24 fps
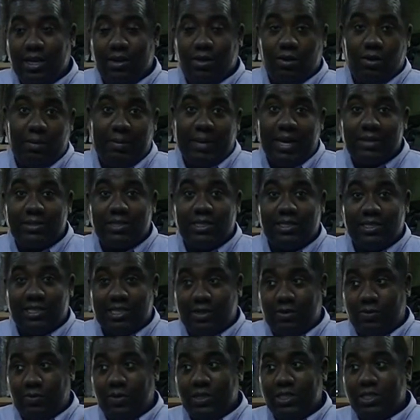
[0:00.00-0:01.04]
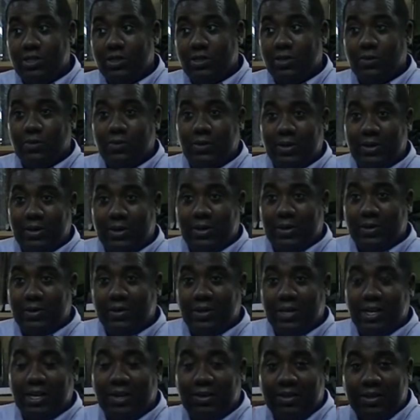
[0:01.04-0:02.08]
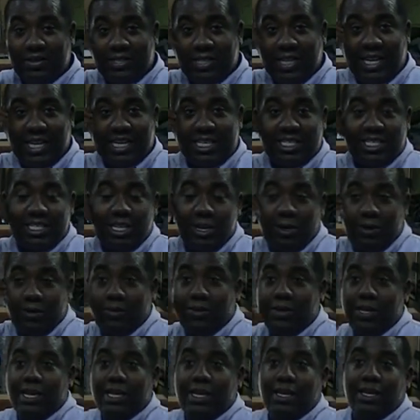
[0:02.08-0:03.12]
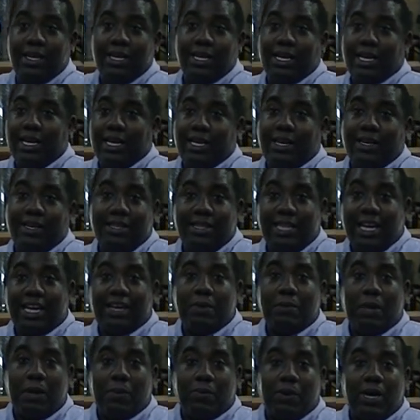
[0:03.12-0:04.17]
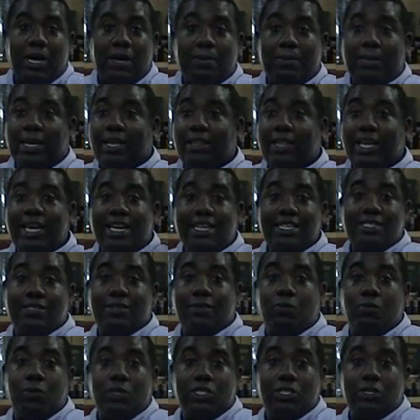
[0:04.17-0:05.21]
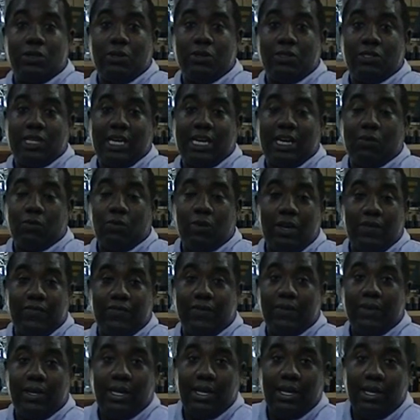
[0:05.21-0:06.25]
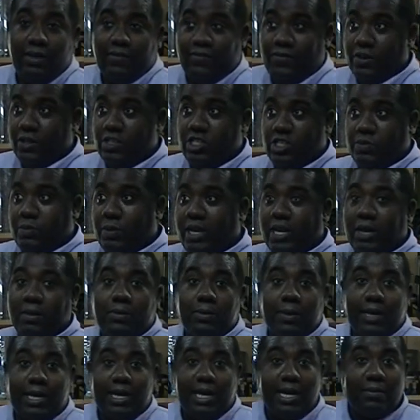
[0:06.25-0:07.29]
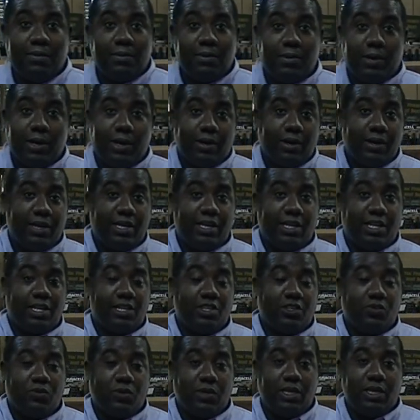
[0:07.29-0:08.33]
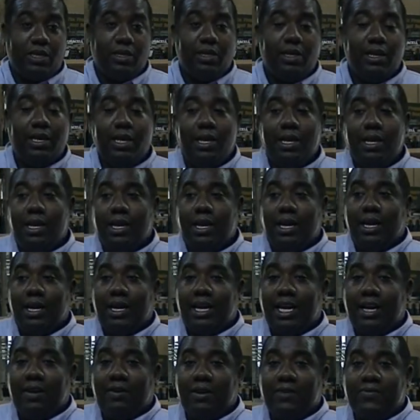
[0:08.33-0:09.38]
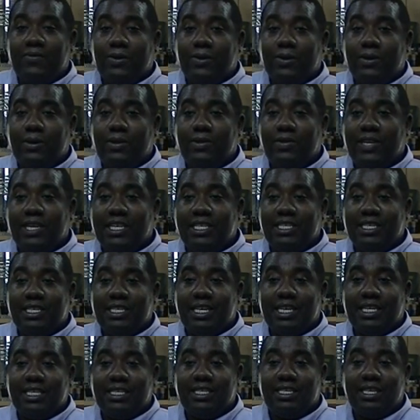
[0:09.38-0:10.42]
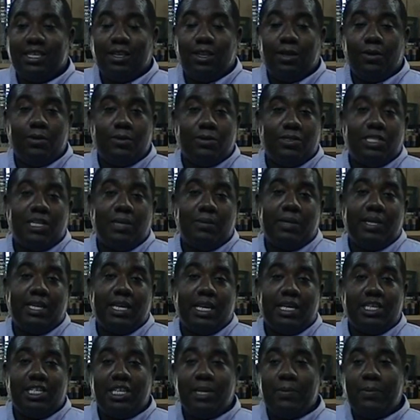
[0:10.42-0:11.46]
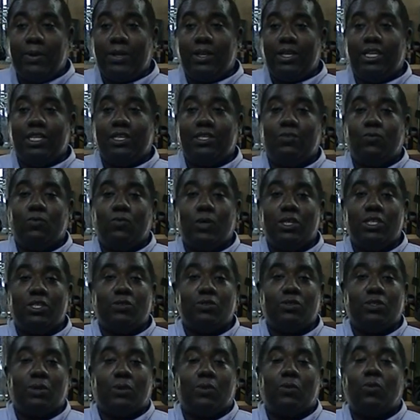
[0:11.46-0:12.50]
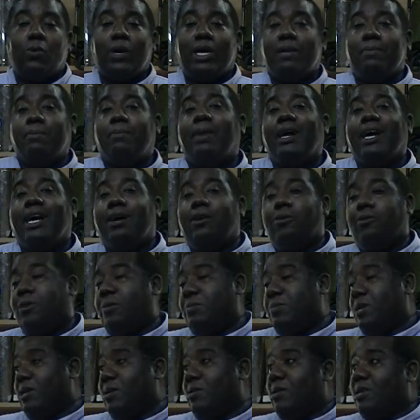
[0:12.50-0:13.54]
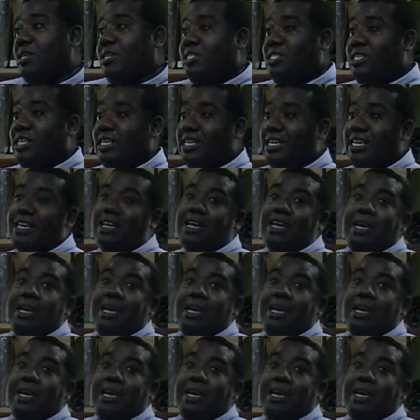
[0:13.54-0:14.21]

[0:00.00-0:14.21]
or mountains in the winter where, you know, there's a lot of snow, that could be a problem. Now, last winter it was kind of rough for just about everybody everywhere in the country. However, the locals tell me that typically the winters are quite mild up here in Kentucky.